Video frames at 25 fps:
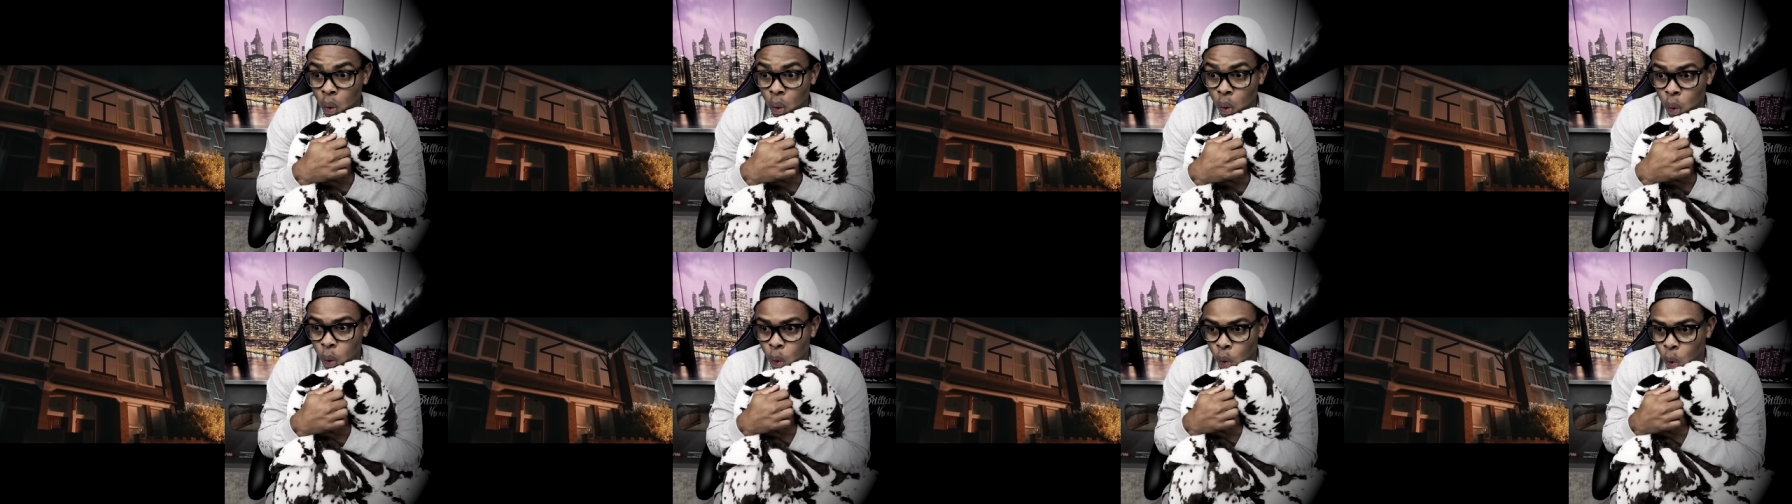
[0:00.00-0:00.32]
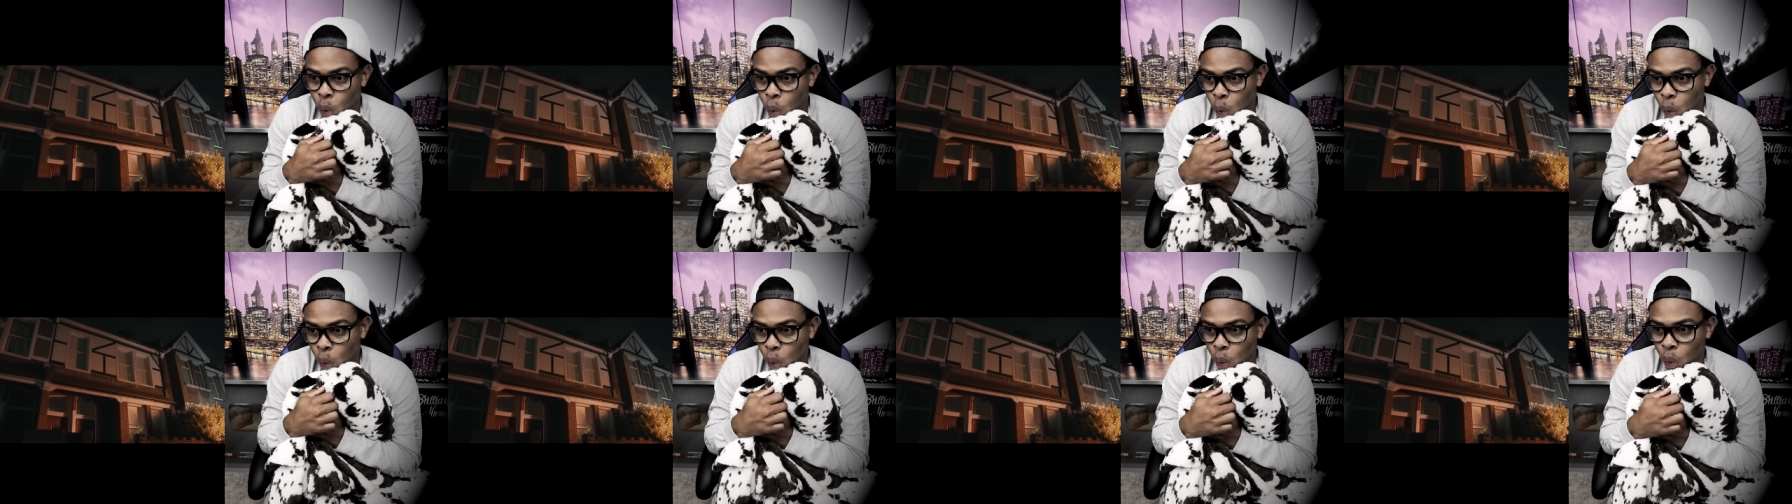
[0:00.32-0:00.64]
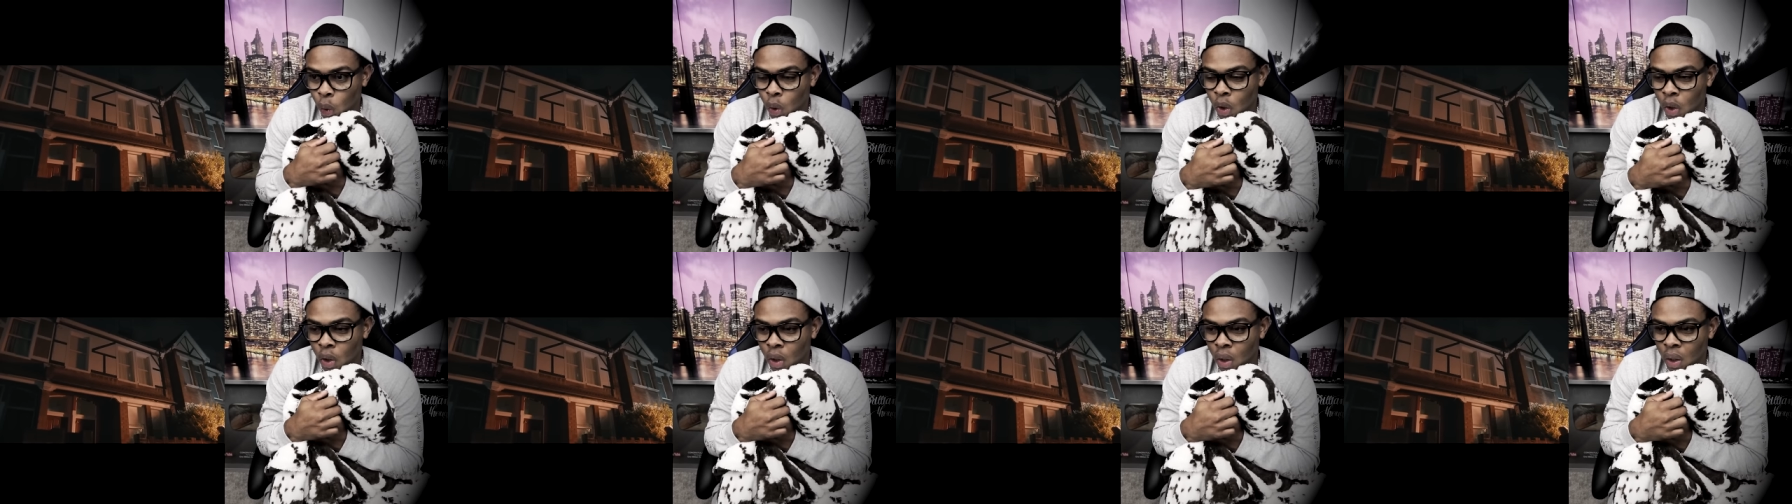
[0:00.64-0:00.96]

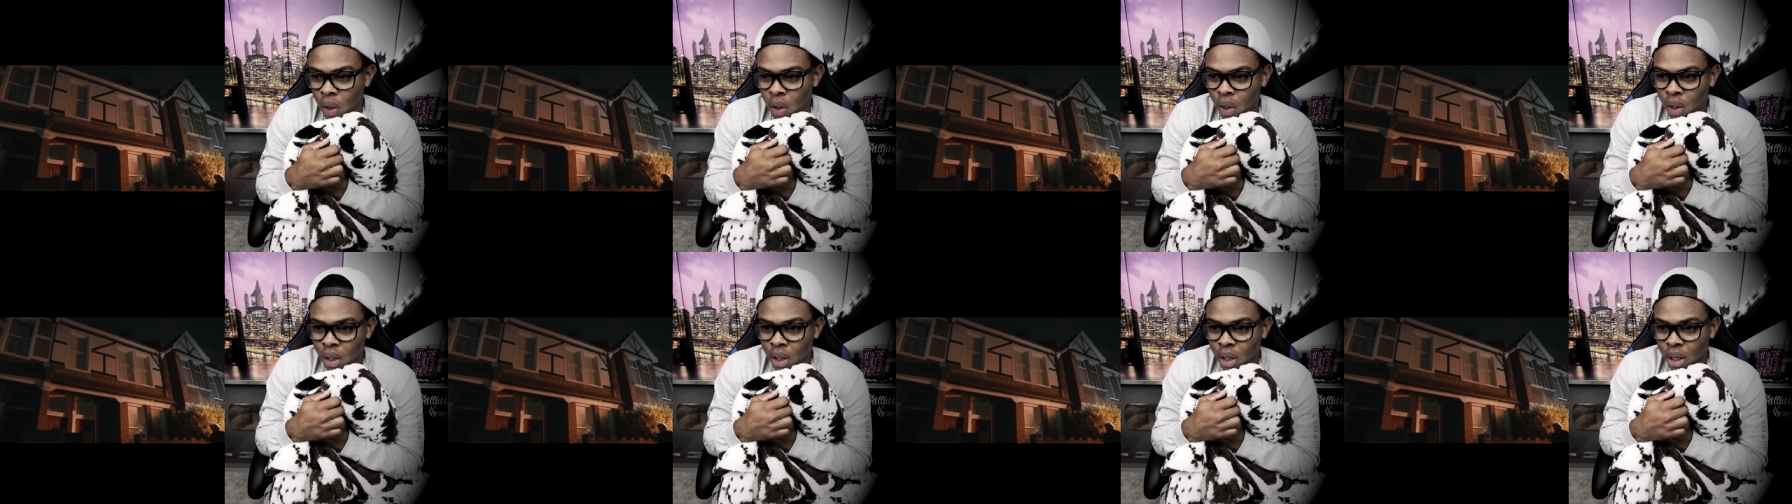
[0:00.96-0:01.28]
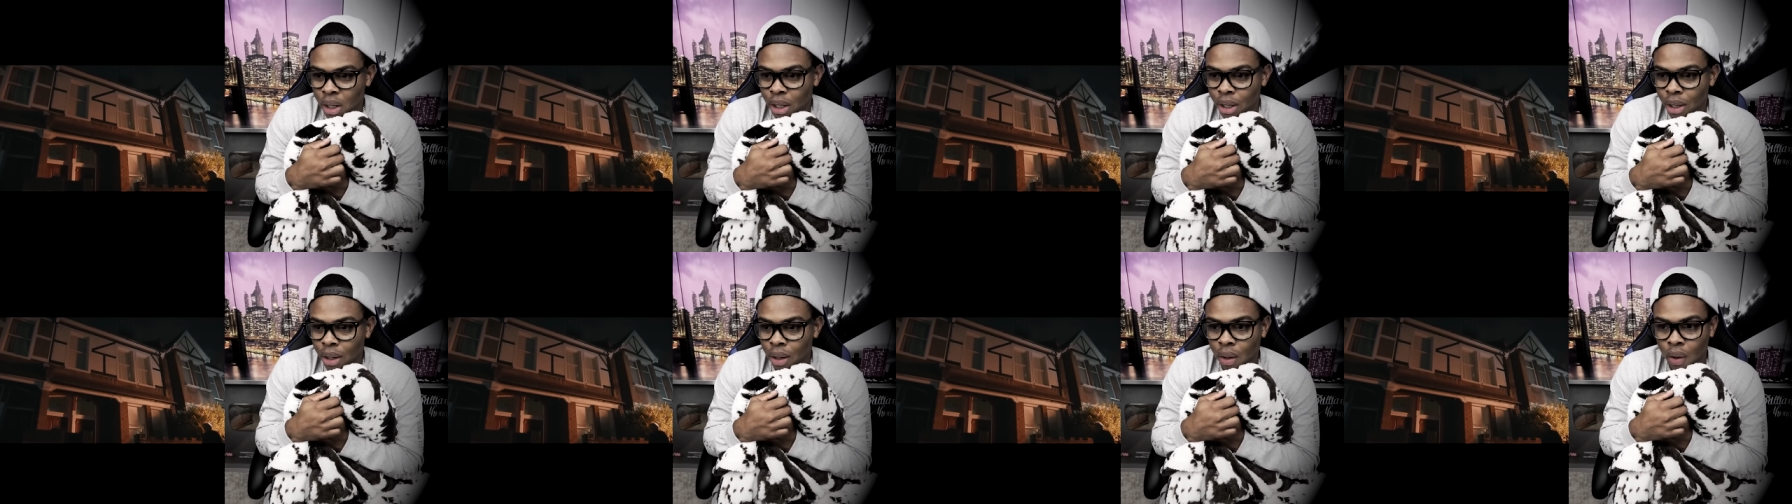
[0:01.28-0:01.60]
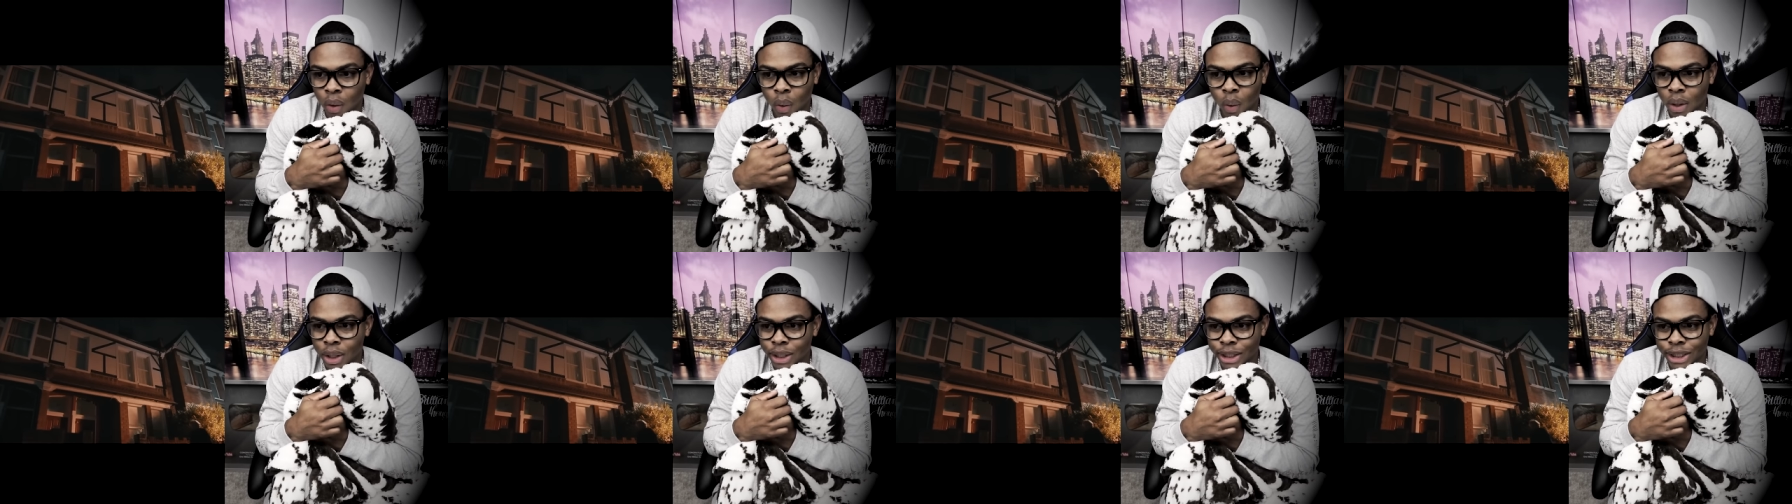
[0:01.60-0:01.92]
Whew. It
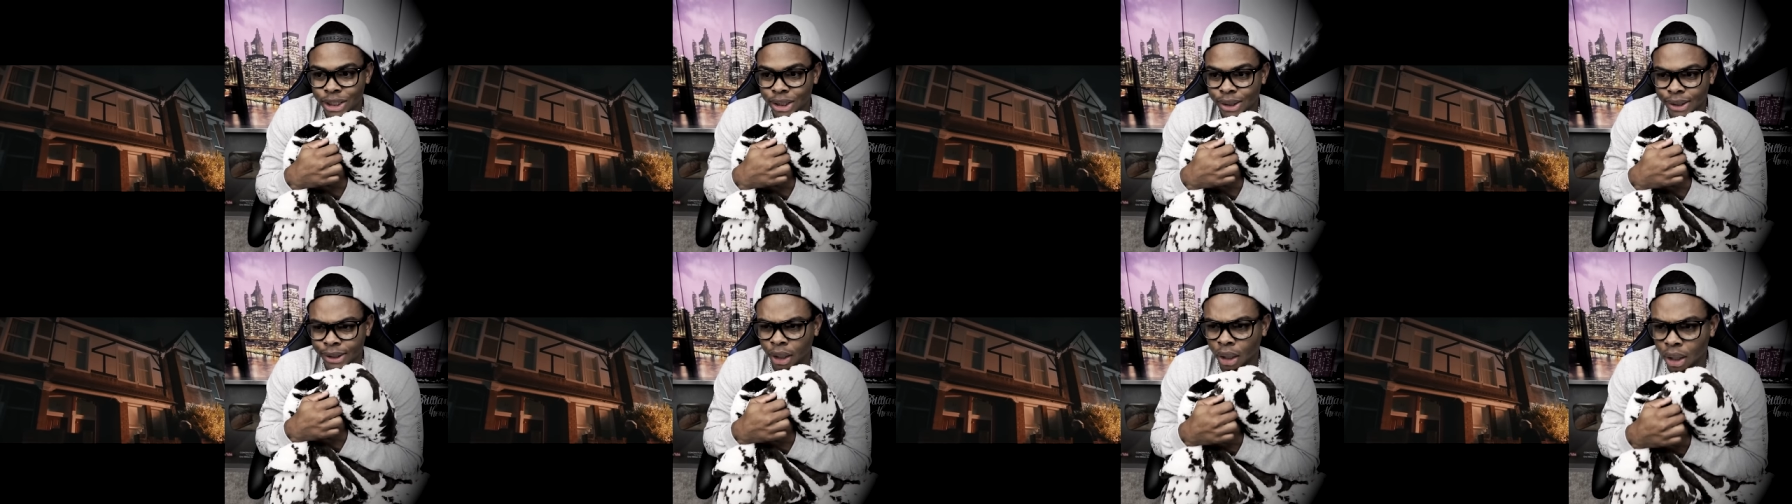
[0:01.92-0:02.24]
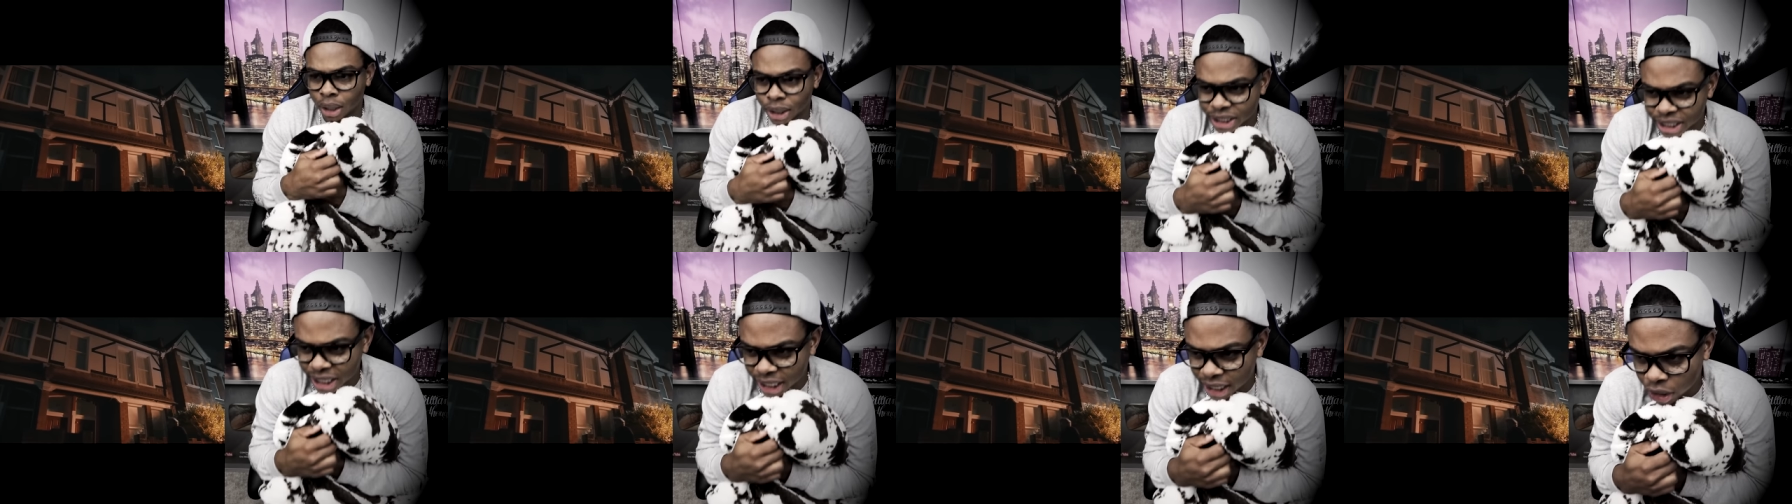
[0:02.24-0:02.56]
always starts